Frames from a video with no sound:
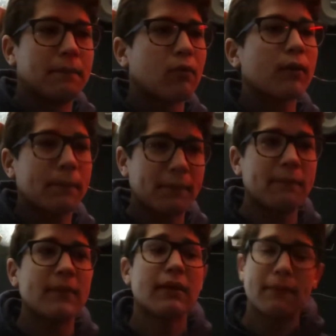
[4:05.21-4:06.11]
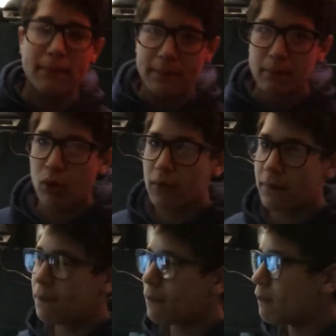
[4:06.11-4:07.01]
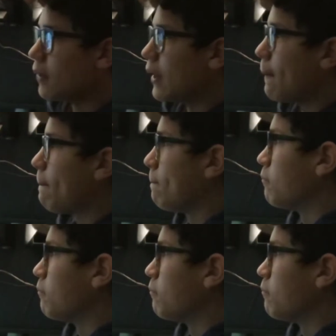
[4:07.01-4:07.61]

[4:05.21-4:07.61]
more good me, more good me.